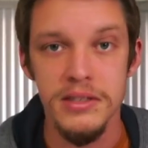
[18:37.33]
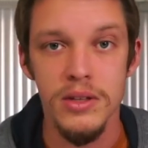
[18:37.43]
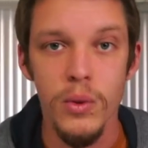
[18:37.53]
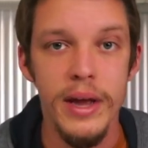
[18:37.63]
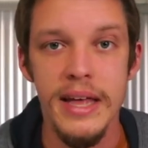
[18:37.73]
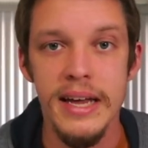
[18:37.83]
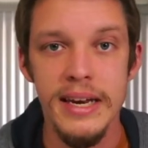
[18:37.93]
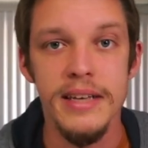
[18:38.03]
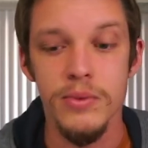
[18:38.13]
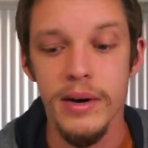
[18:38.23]
that's the way
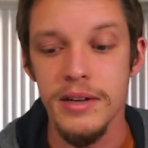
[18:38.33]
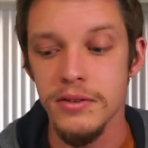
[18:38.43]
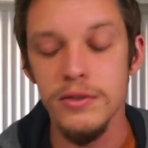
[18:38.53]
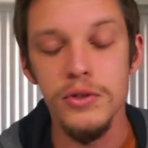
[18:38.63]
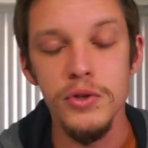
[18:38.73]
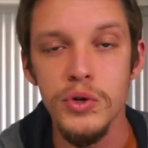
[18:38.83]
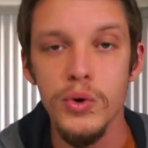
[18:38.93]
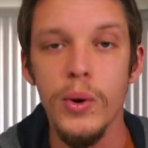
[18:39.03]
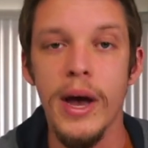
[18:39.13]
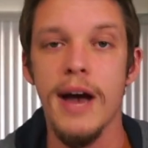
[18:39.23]
that is, right? So
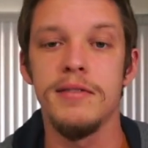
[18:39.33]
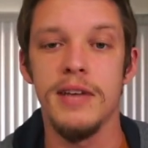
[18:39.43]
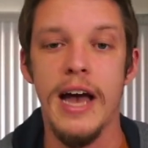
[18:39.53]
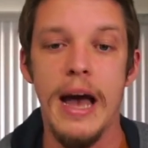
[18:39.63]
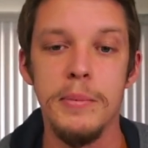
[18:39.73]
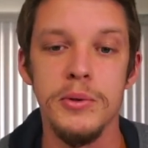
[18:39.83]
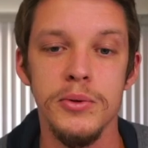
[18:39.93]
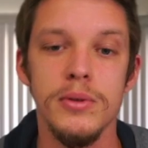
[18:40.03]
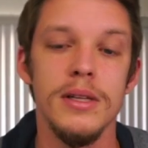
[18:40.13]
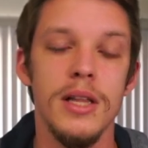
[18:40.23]
you have to
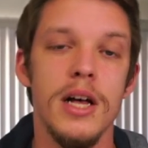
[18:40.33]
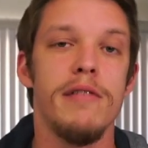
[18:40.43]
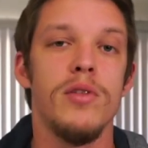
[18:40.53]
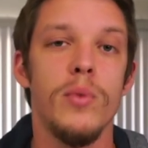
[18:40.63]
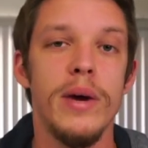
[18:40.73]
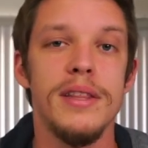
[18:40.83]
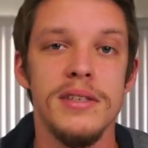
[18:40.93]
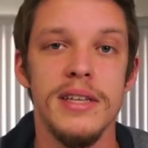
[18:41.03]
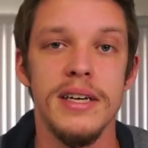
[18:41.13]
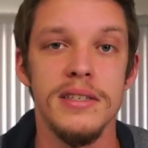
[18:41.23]
absolutely love the way
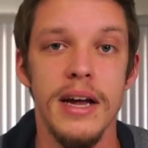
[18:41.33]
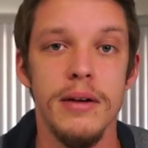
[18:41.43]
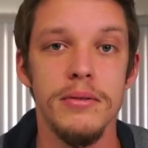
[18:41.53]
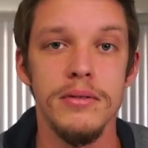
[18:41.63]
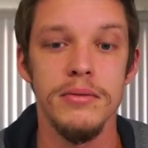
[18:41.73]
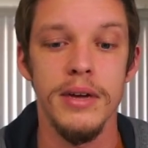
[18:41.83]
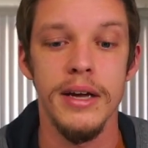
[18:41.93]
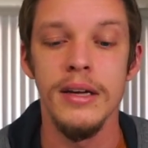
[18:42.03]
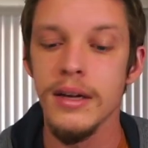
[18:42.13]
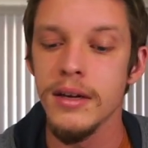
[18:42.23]
this thing sounds,
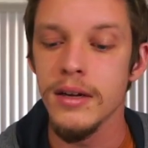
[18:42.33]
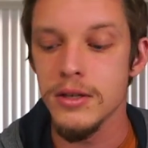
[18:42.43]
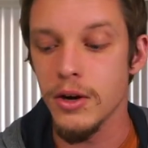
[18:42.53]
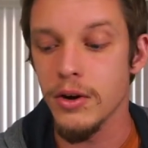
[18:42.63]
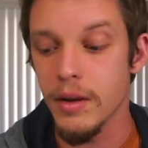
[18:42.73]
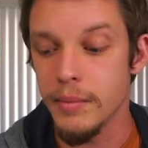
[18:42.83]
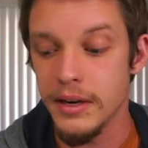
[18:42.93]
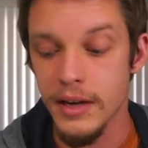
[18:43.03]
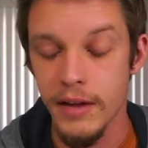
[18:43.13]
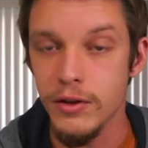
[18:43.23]
okay? So, I
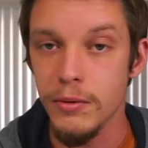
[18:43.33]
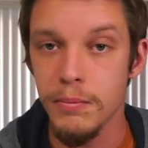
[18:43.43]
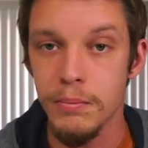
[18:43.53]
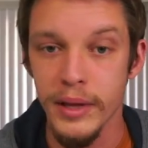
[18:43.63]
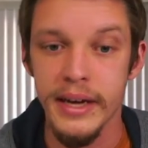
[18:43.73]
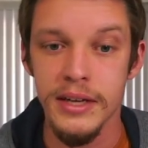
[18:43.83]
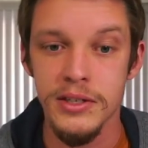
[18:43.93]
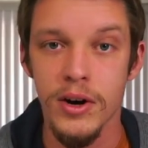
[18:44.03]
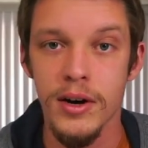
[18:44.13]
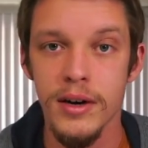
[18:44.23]
mean, if you play
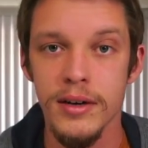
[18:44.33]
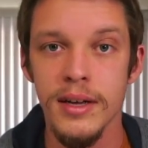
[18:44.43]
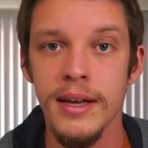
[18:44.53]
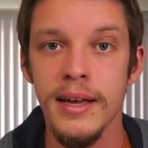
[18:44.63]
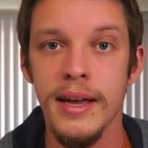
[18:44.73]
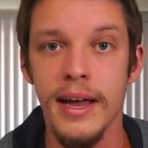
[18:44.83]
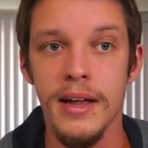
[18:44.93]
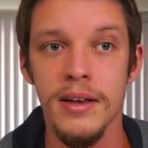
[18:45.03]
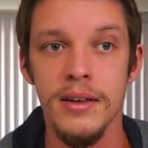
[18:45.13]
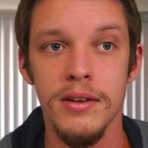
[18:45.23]
guitar
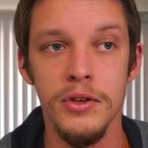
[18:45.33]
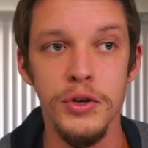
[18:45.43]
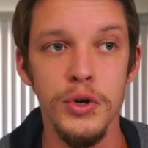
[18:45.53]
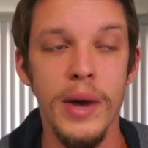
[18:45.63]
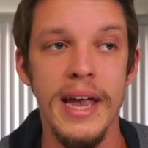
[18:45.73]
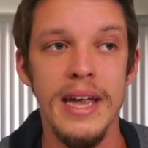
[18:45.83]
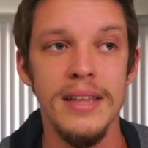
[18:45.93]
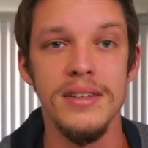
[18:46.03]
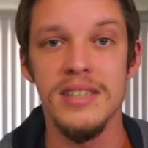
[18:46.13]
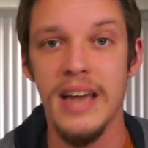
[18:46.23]
and you
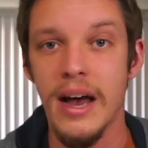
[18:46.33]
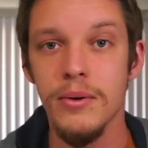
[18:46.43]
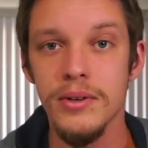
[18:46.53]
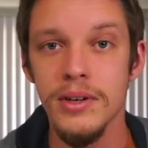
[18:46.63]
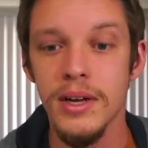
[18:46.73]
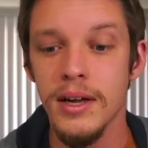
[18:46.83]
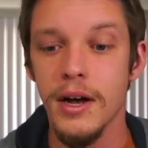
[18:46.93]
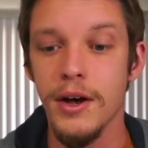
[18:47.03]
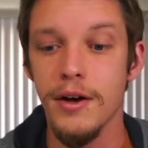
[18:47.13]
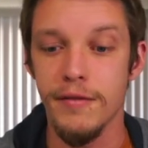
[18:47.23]
hate the sound
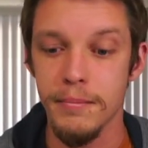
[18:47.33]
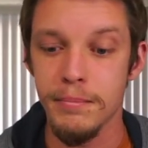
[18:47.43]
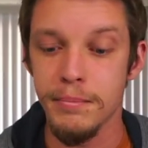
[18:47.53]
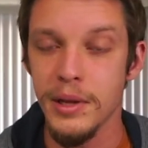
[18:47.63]
of